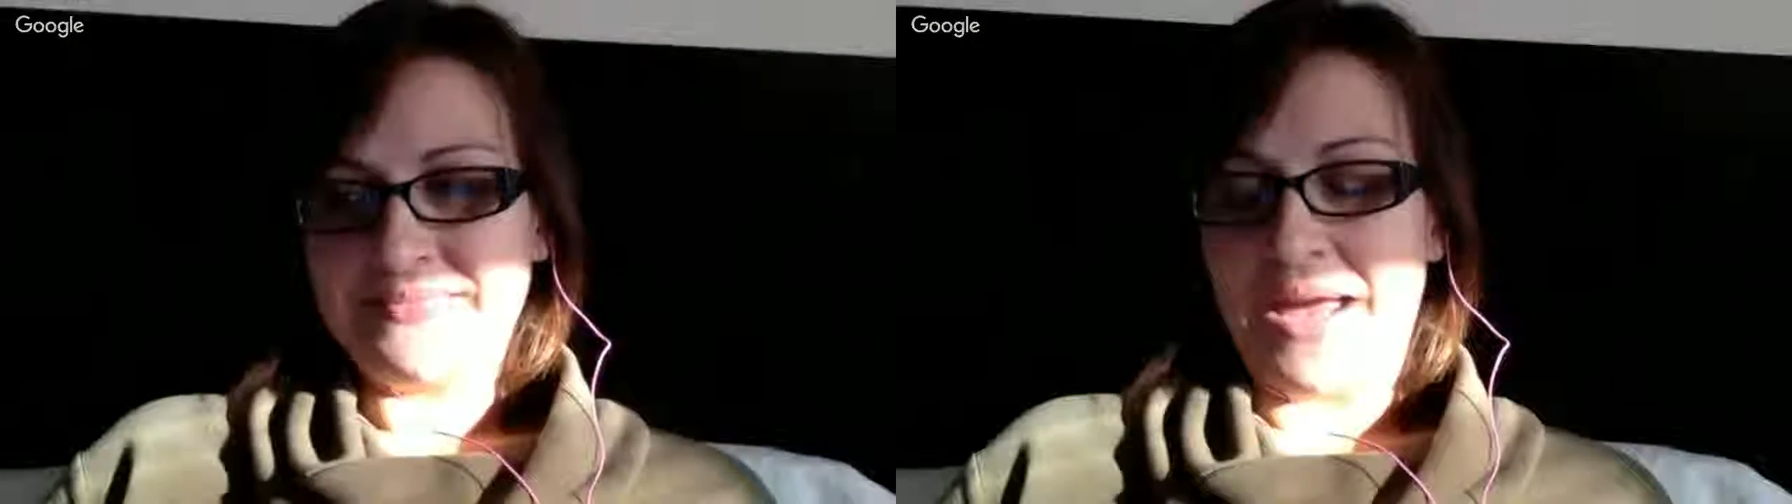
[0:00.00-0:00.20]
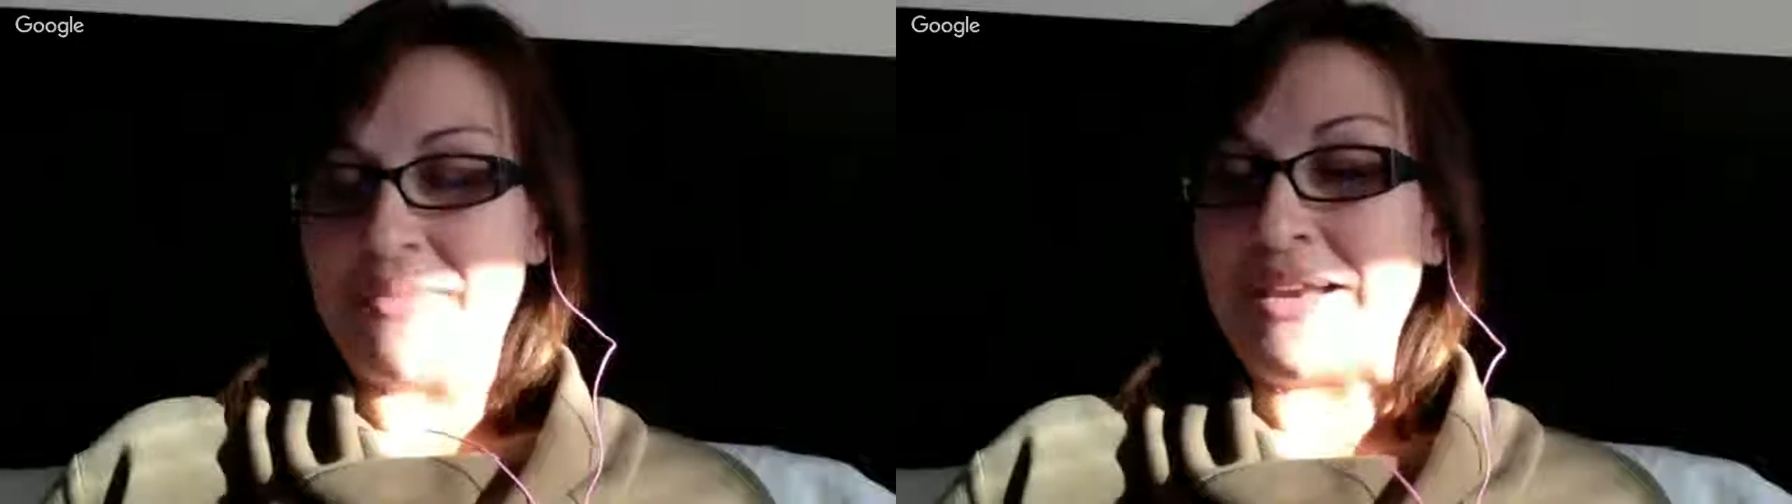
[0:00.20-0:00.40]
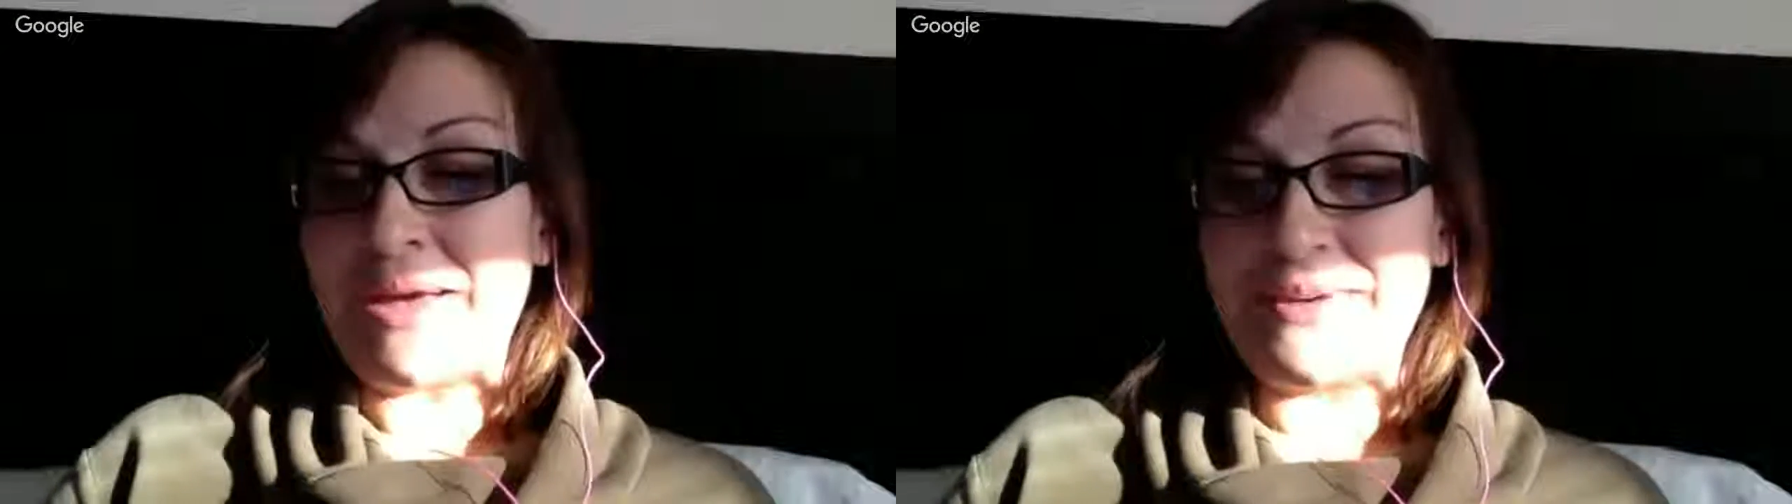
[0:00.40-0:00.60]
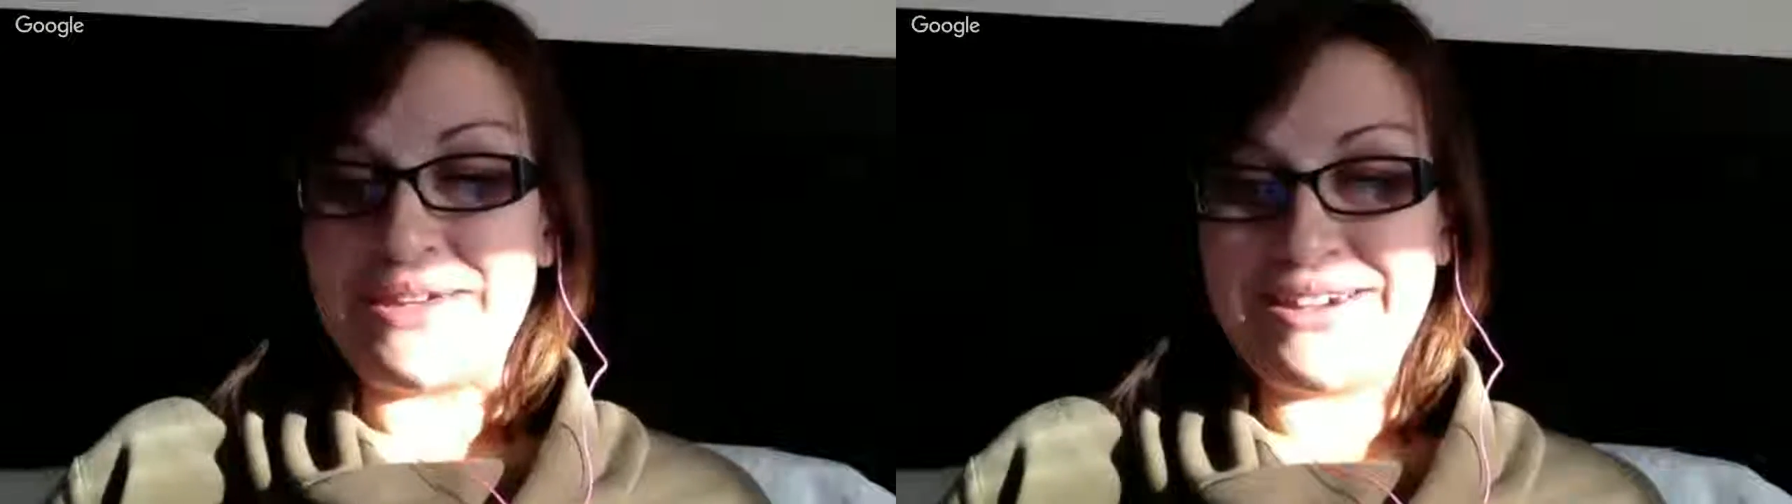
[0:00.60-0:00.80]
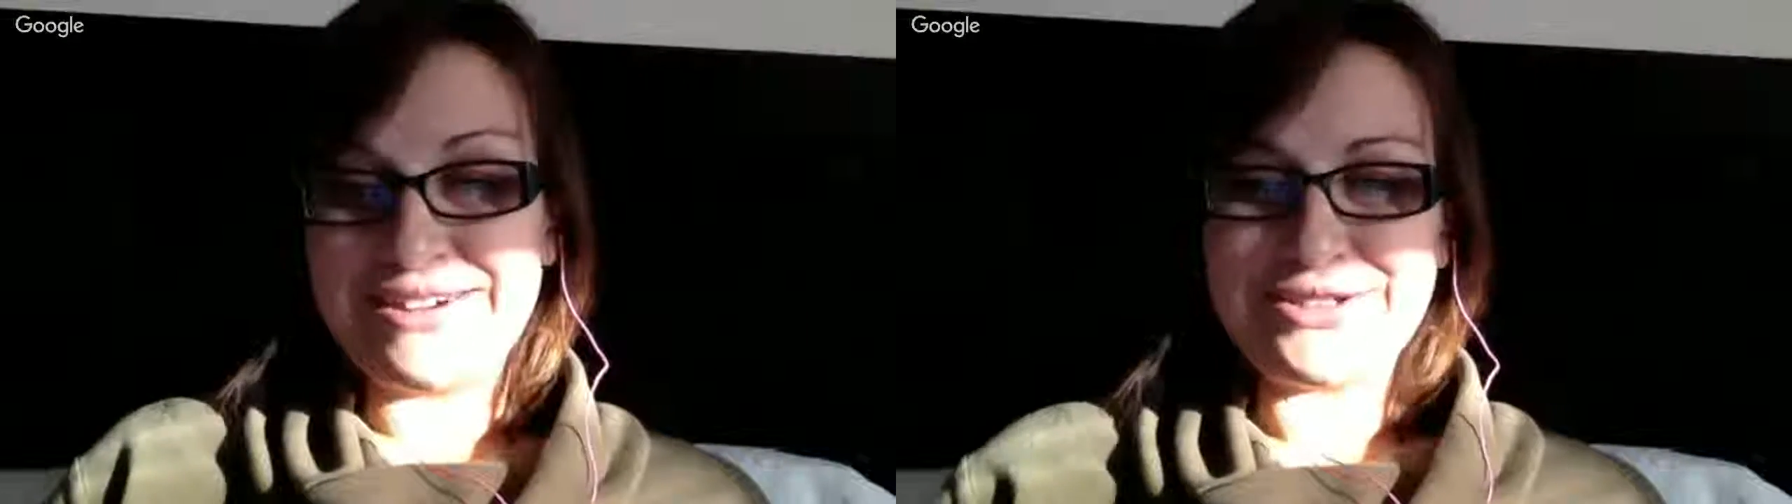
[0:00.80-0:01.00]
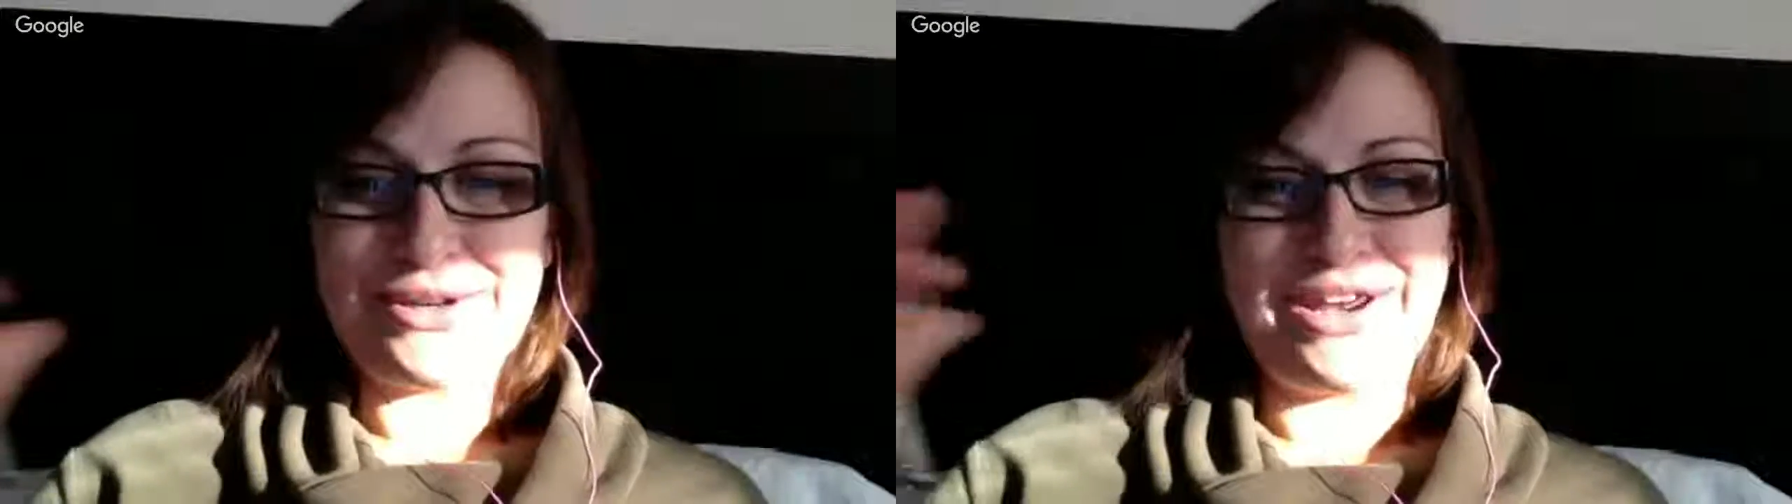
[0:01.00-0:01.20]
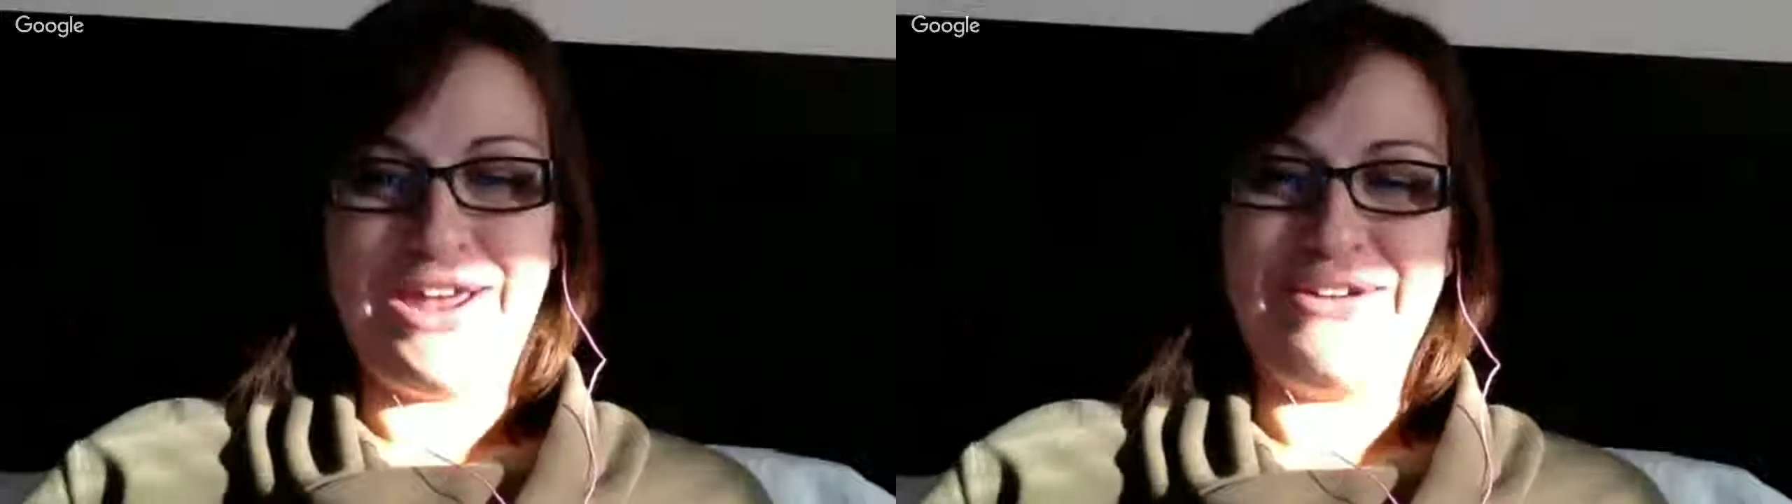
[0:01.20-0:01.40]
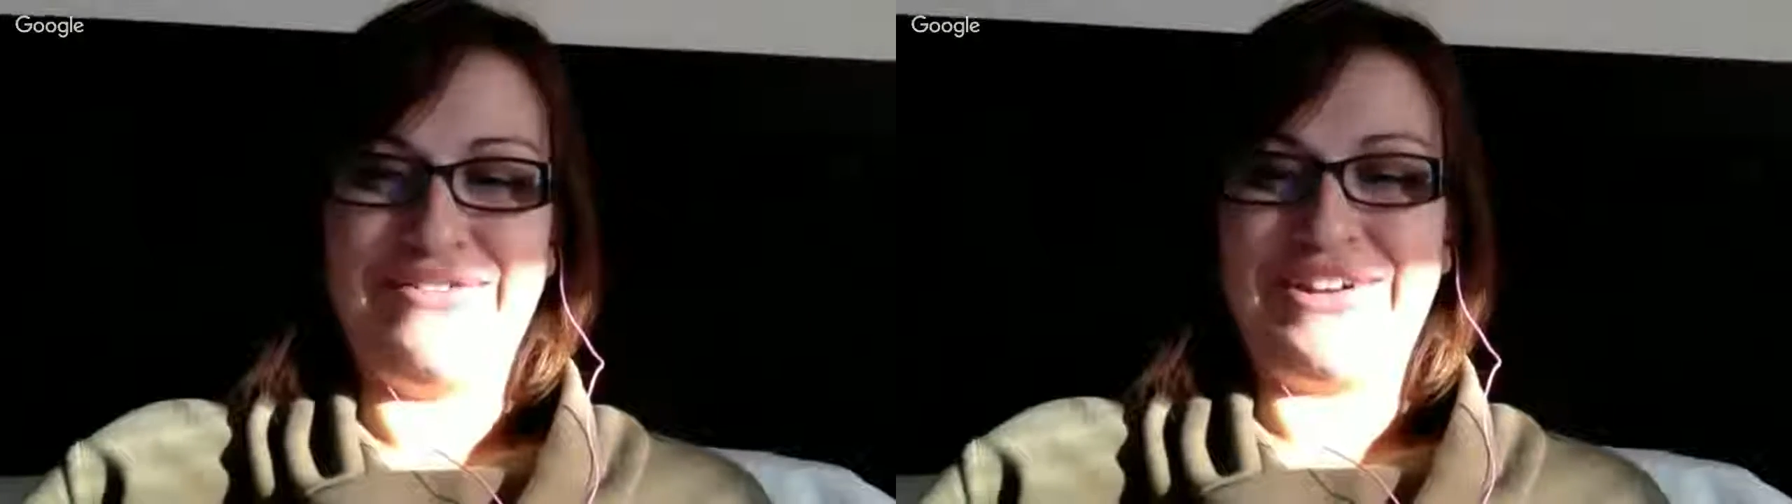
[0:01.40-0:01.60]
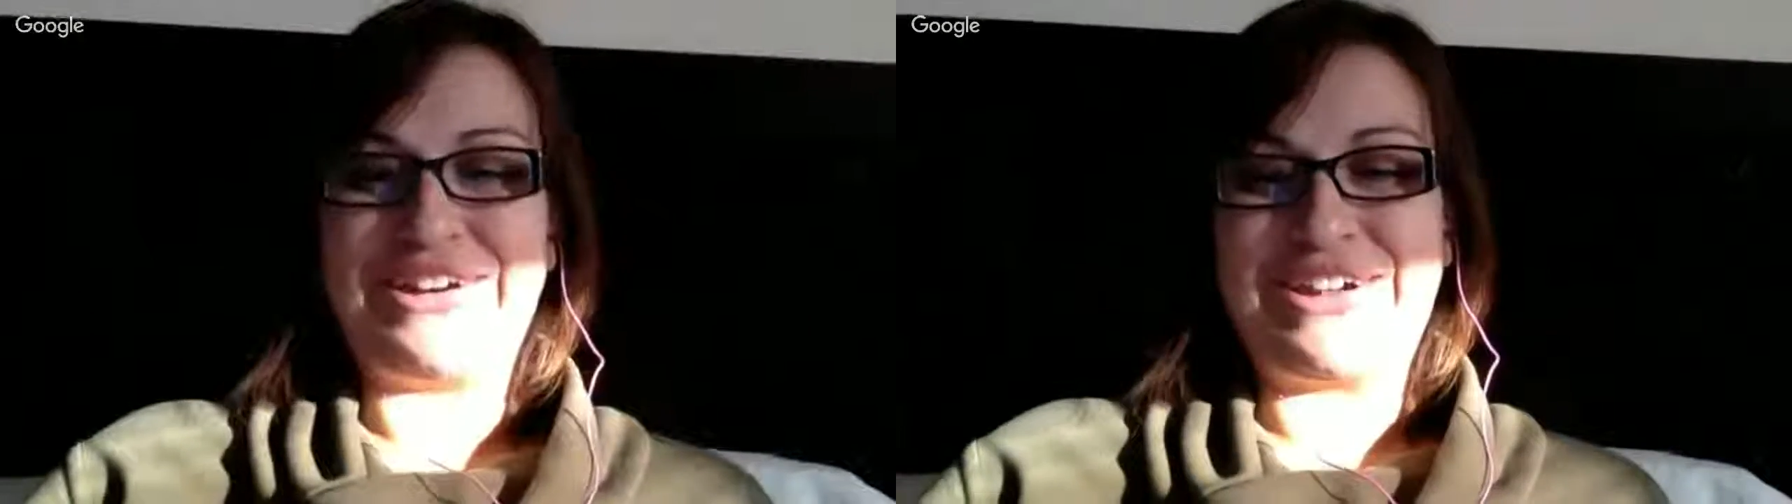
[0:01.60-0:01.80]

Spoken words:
I might not be here, so I kind of figured